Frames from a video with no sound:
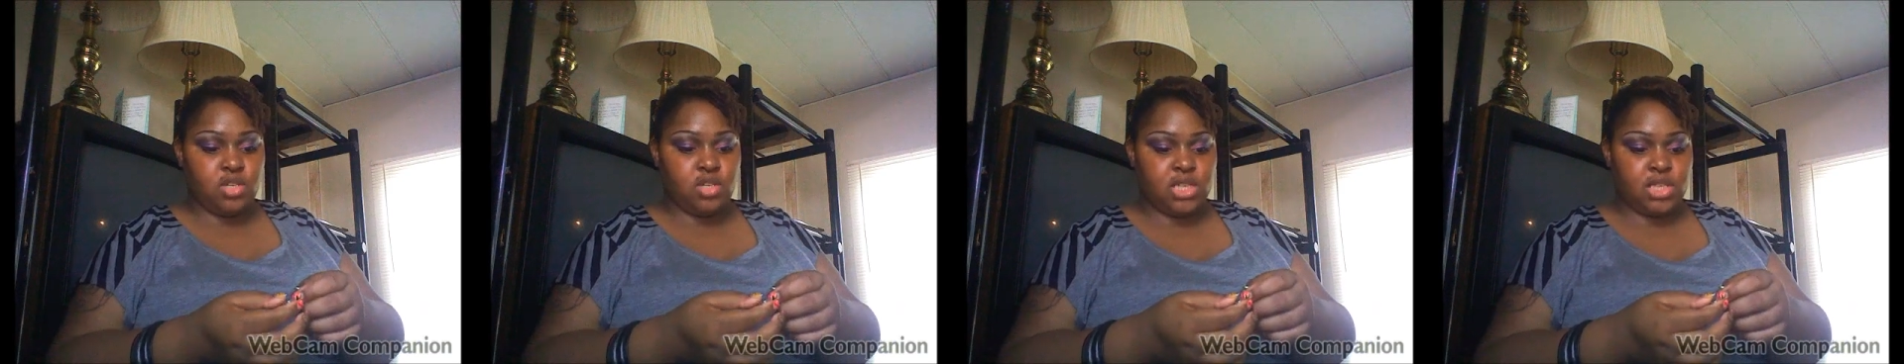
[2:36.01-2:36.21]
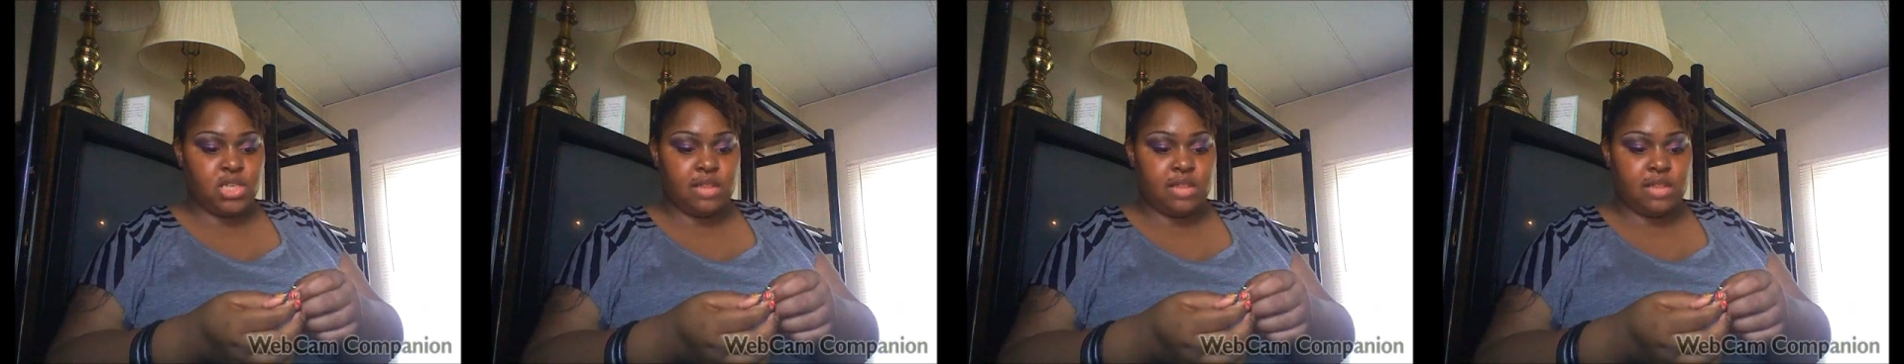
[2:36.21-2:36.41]

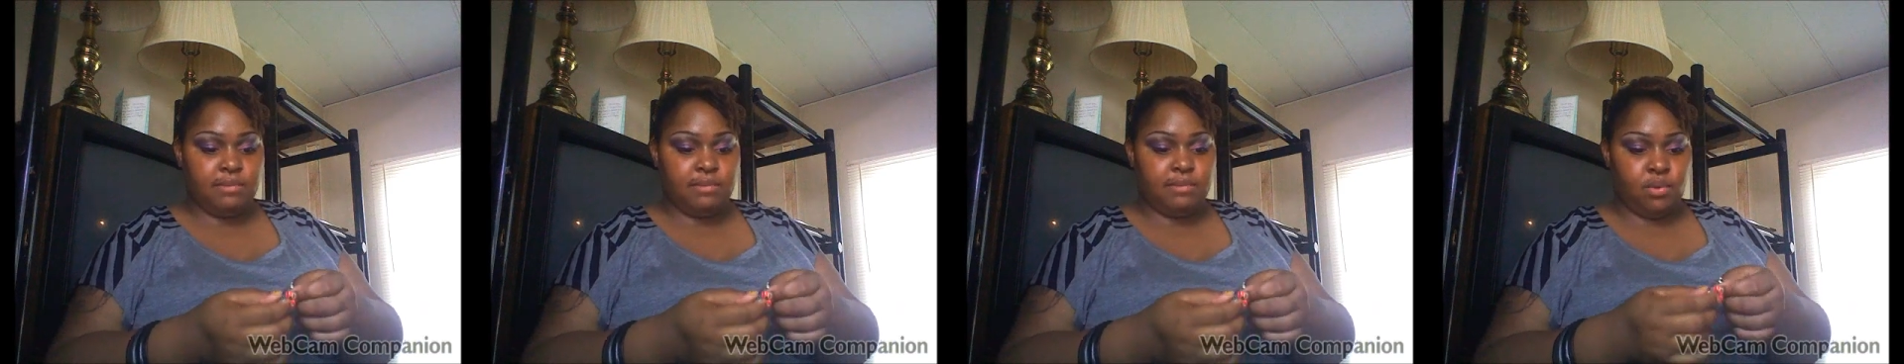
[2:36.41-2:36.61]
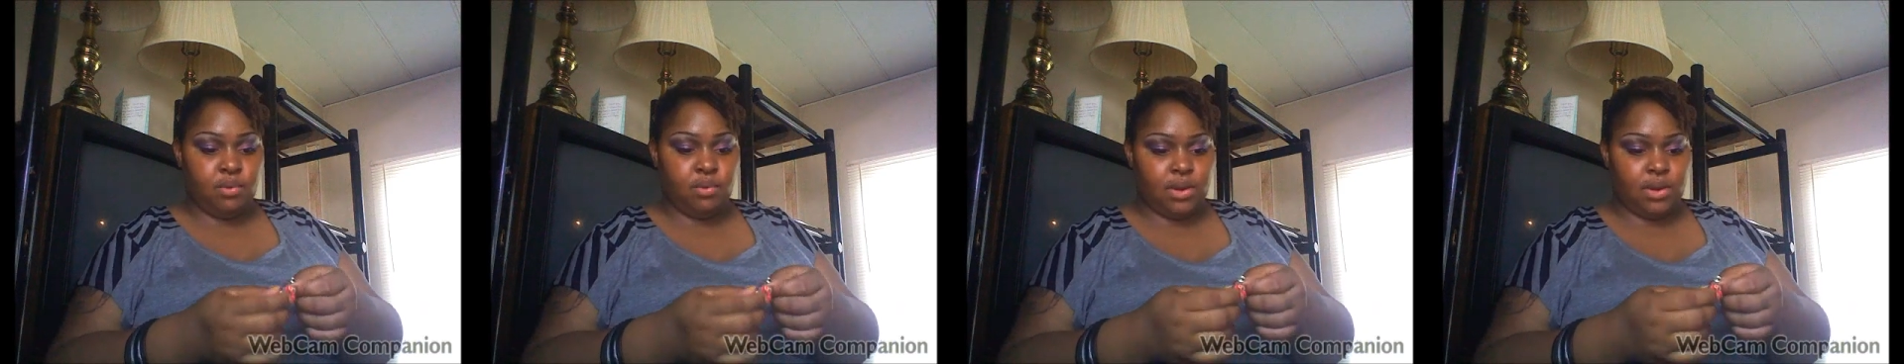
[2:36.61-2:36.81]
You just have
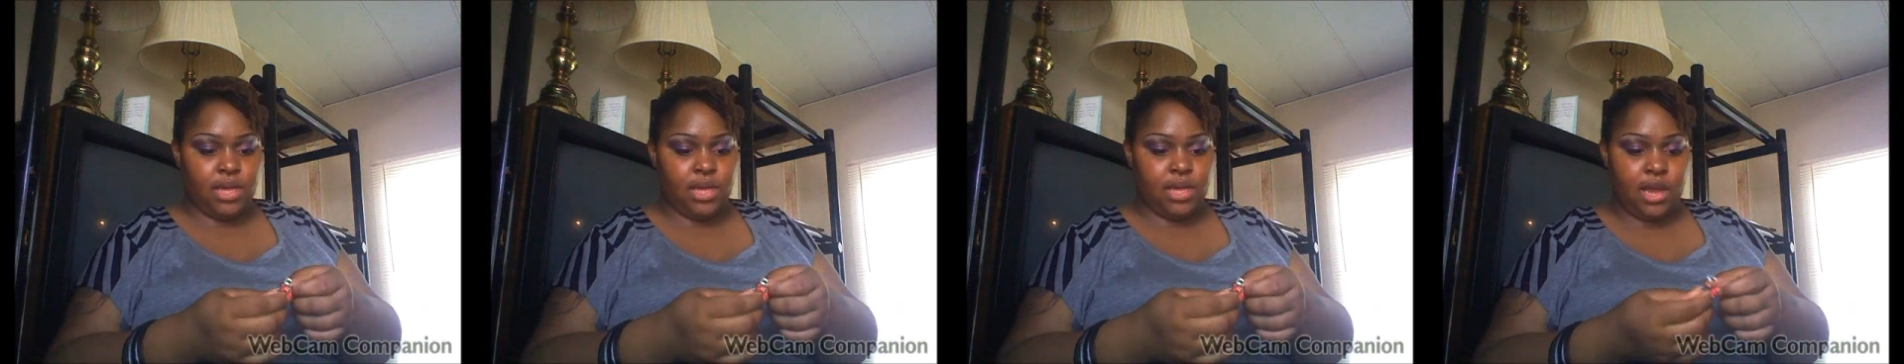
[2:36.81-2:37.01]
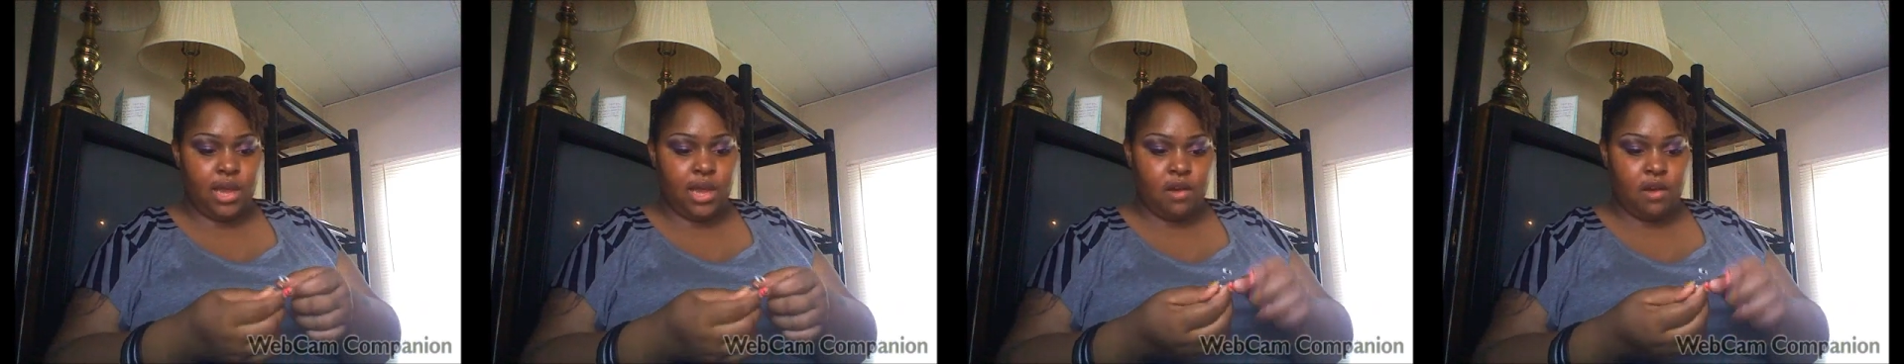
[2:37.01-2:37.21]
to be
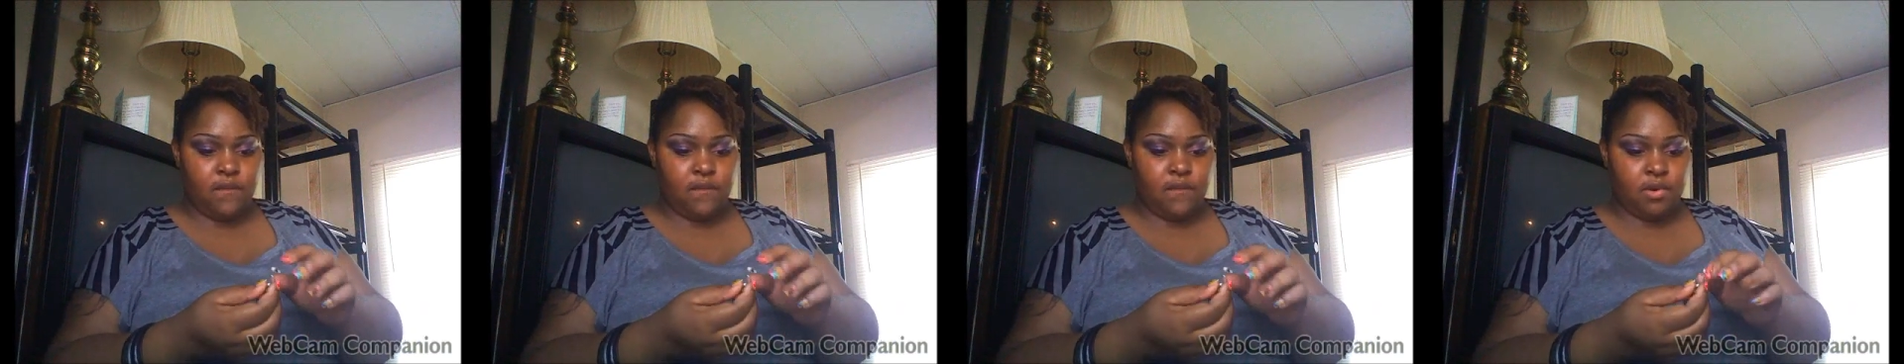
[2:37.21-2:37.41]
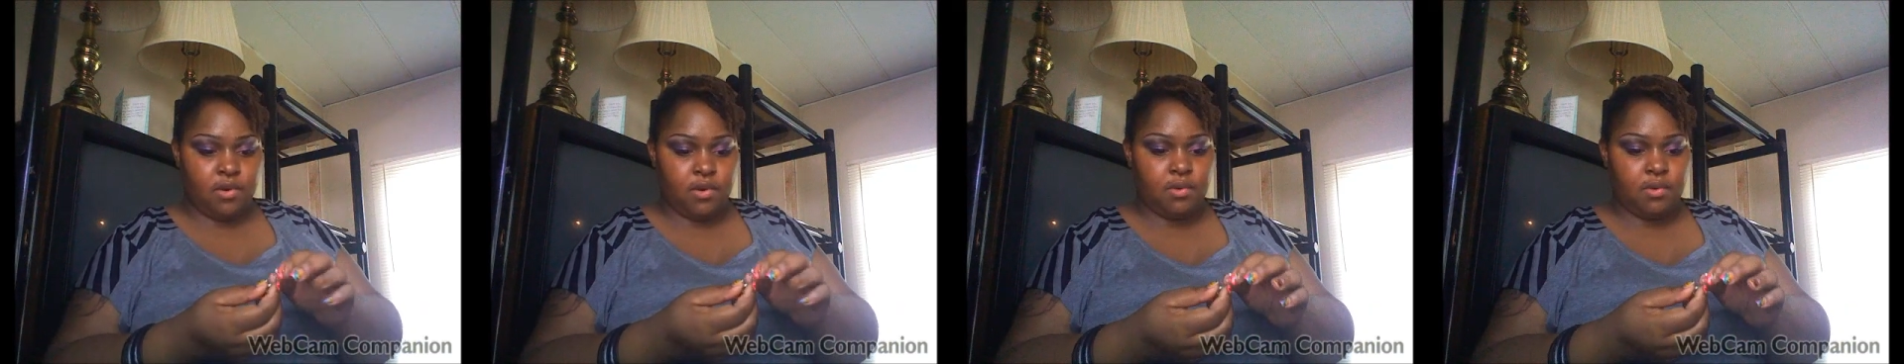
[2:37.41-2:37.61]
really
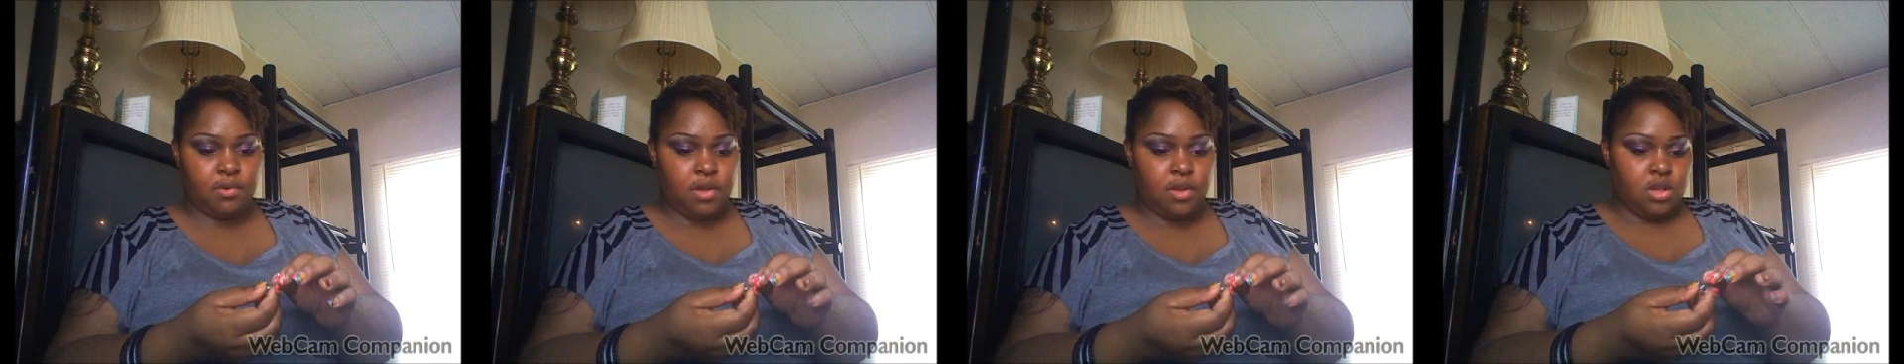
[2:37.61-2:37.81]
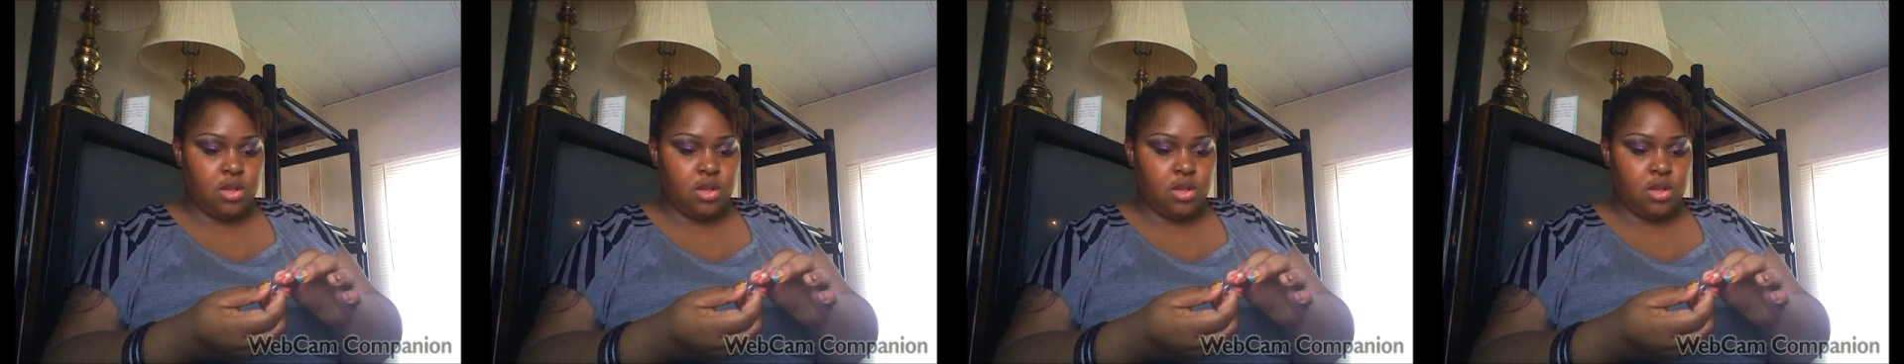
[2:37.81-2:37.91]
careful